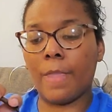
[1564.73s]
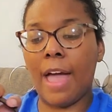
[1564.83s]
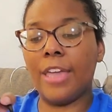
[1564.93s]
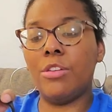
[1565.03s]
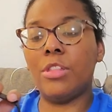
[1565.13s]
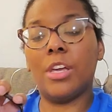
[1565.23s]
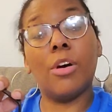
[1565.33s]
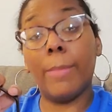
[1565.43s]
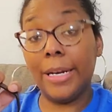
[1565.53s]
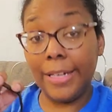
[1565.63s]
I use it
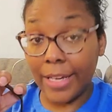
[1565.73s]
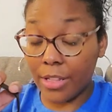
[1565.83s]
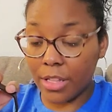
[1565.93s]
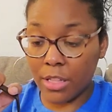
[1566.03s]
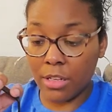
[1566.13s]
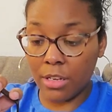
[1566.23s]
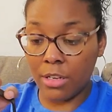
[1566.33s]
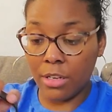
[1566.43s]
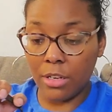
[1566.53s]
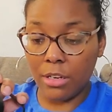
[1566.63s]
on my desk
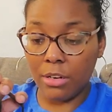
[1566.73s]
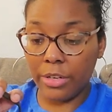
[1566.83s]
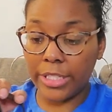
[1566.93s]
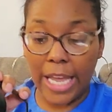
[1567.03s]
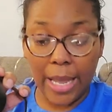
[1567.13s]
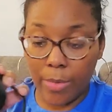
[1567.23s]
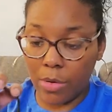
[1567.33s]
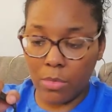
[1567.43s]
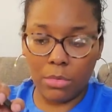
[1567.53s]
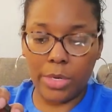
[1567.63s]
or
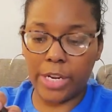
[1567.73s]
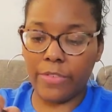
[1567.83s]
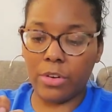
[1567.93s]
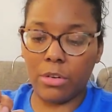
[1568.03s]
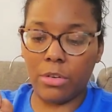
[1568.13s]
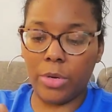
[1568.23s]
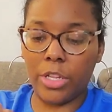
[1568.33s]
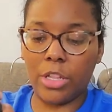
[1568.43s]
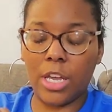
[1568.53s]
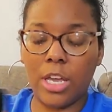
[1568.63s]
table, whatever you
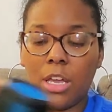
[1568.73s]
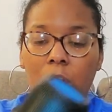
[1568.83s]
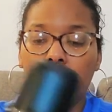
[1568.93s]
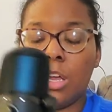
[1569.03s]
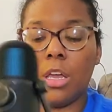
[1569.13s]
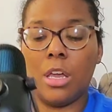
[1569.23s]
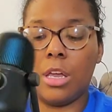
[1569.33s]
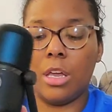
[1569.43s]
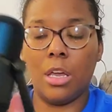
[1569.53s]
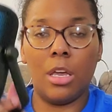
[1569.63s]
want to say
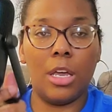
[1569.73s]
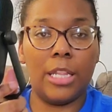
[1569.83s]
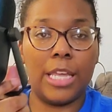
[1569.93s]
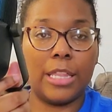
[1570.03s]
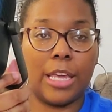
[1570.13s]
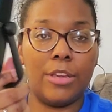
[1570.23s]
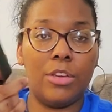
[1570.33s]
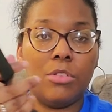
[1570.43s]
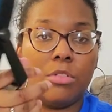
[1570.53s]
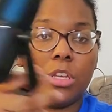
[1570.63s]
and that's how you
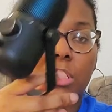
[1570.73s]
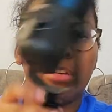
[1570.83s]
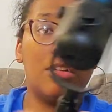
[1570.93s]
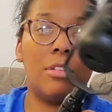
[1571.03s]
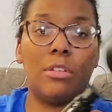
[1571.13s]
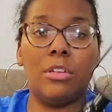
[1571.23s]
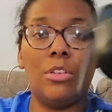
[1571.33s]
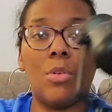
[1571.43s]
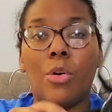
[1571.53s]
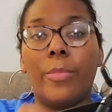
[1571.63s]
use it.
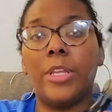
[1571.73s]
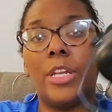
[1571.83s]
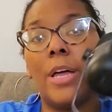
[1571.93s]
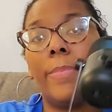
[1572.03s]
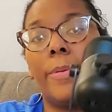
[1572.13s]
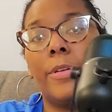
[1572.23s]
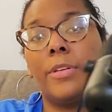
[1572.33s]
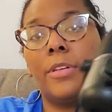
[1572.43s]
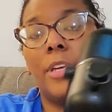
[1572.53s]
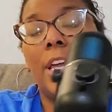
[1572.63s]
You open it up
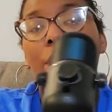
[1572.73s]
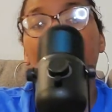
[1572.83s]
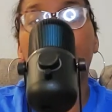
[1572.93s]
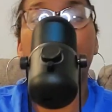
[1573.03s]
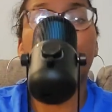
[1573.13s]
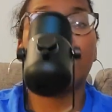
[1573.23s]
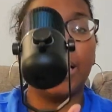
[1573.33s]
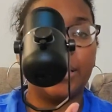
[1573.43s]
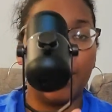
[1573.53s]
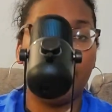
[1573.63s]
and it just sits
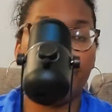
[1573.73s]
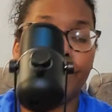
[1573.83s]
like that.